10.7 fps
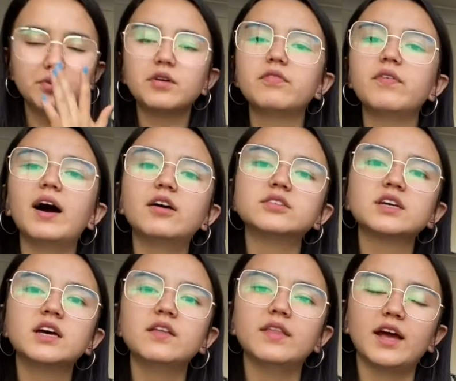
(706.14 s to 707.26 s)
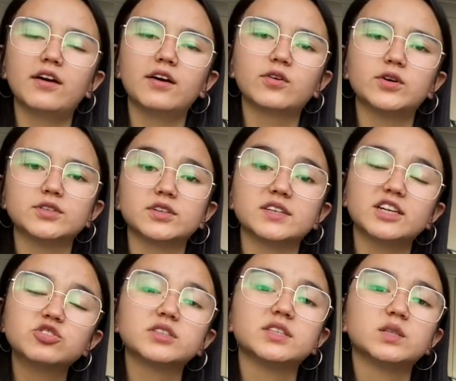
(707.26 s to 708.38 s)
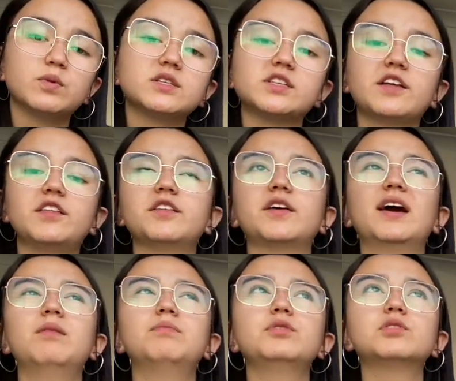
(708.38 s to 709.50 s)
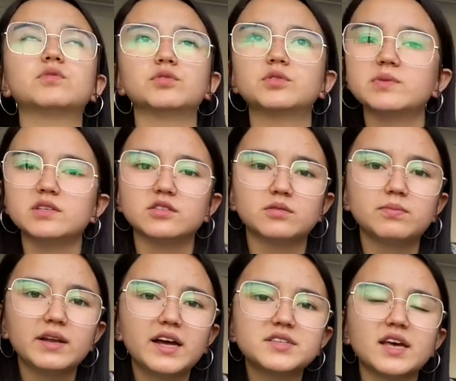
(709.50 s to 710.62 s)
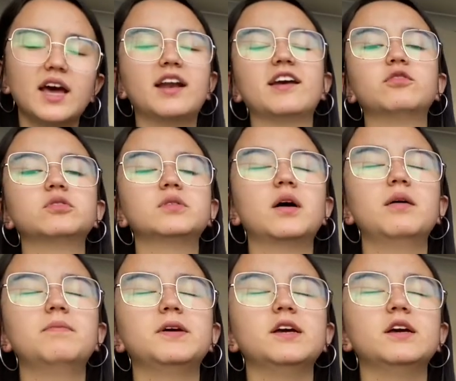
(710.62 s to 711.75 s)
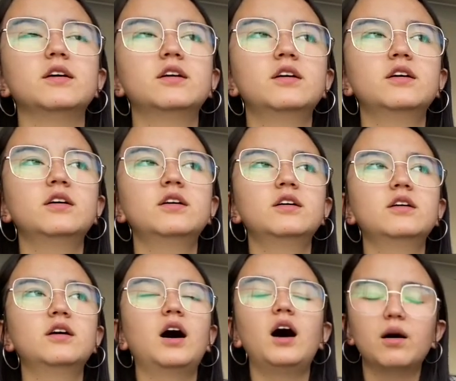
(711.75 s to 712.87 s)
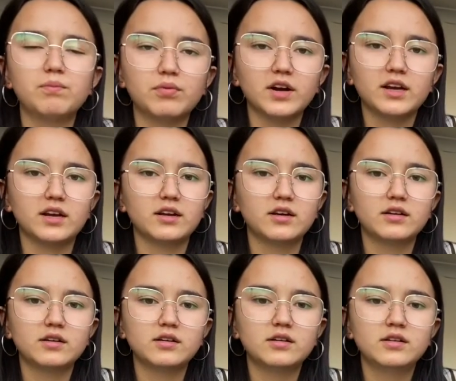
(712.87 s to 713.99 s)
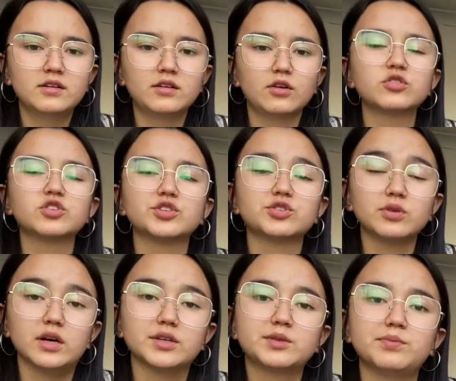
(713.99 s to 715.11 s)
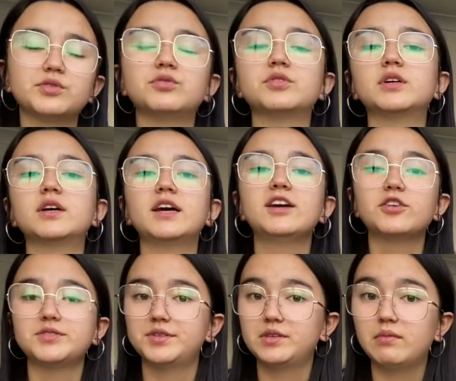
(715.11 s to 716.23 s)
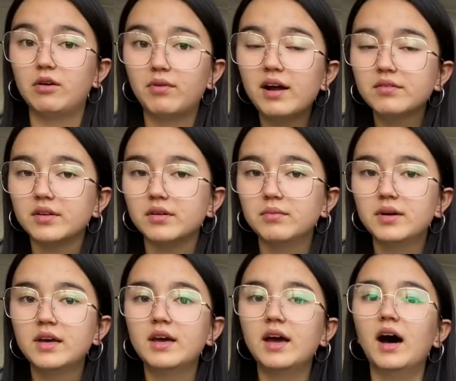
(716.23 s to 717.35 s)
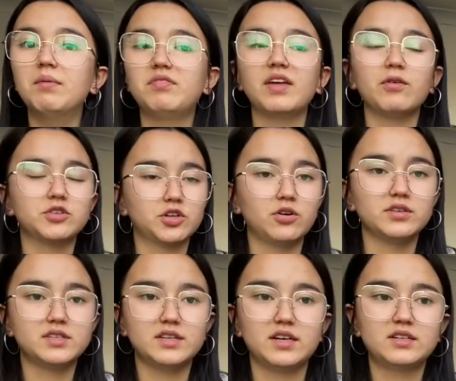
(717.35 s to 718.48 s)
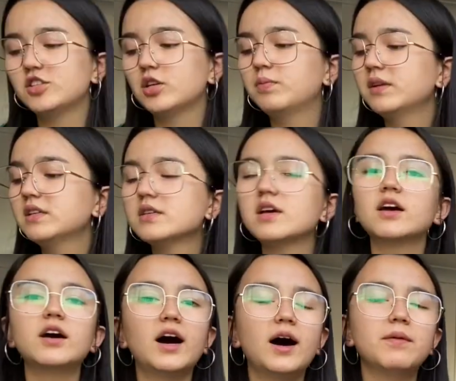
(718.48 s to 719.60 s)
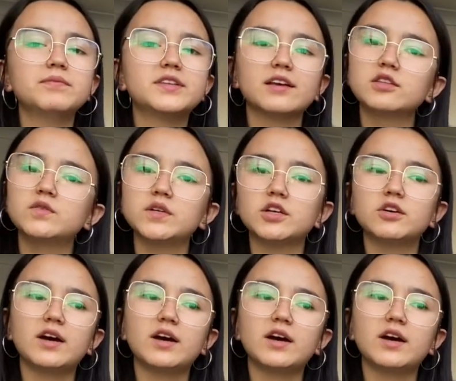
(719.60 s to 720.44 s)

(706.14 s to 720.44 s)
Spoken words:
you have found the hairy quandong an interesting species. I think they are beautiful species of plants, and it would be heartbreaking, not just to us, but to the ecosystem around them, if they were to go extinct. So please take this video